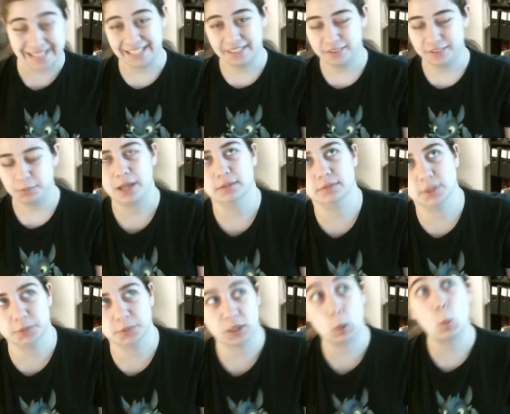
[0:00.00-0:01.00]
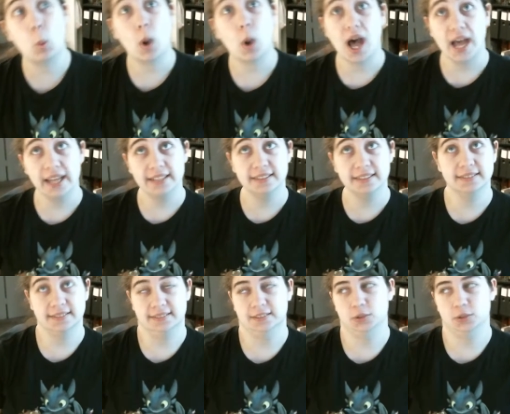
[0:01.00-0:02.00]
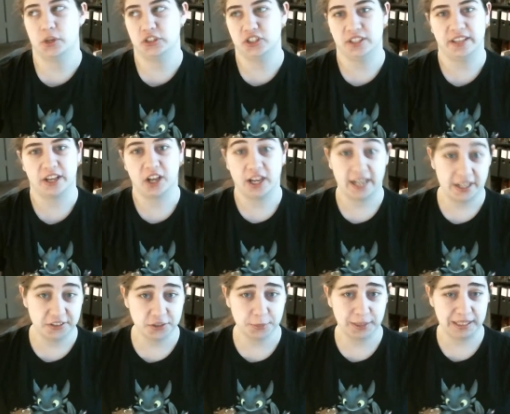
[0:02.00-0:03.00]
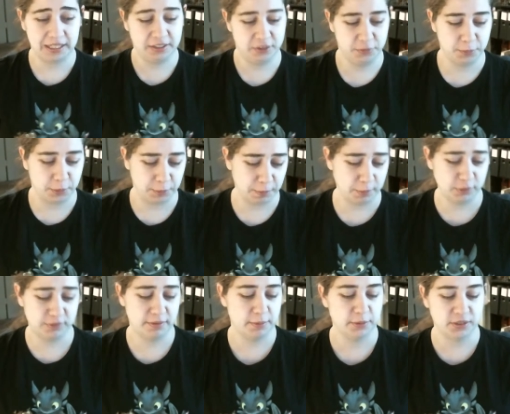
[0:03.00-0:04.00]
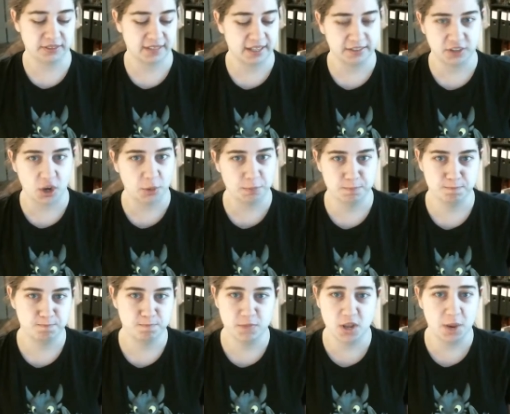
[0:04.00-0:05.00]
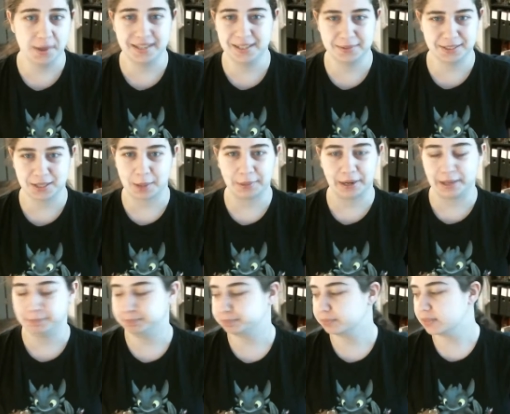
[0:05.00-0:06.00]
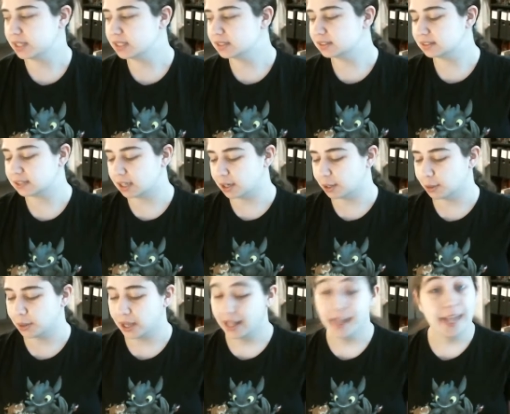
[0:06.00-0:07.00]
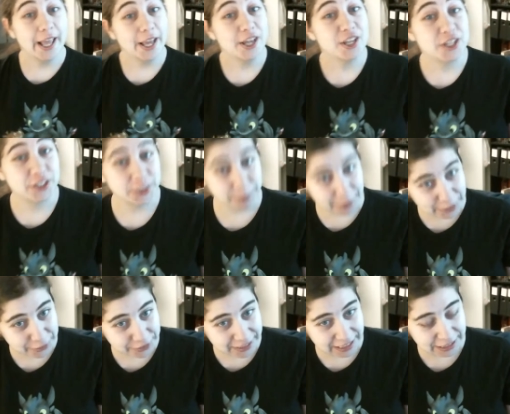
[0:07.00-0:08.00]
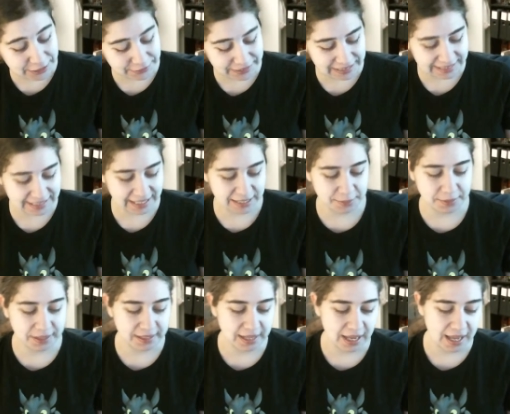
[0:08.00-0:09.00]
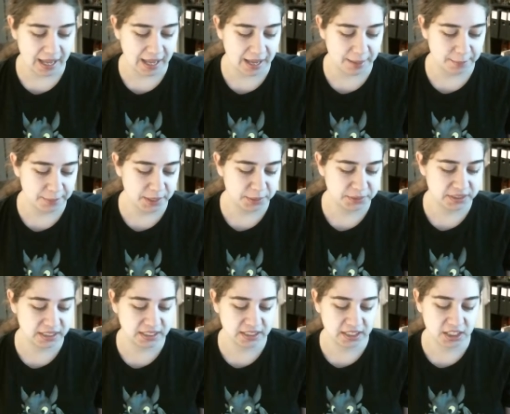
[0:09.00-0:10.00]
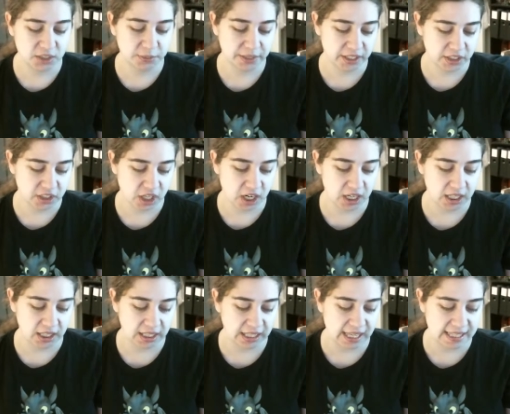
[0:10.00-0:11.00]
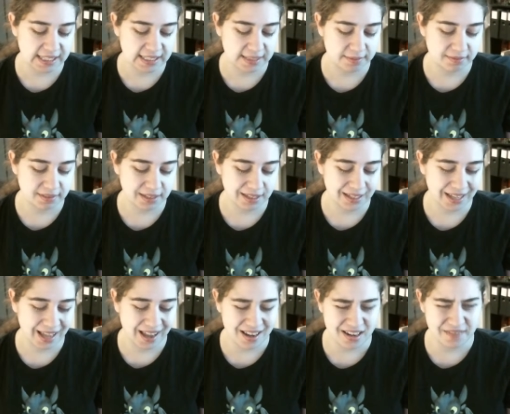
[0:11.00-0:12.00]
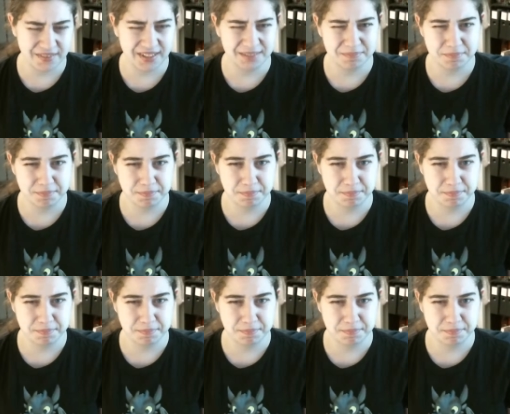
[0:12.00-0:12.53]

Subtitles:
the end of, well, there was like one question that got answered by the end of this book, but most of it was just like, nope, no idea what's going on. So, should be interesting to read the second one. It's The Sweetest Dark, like, it's kind of a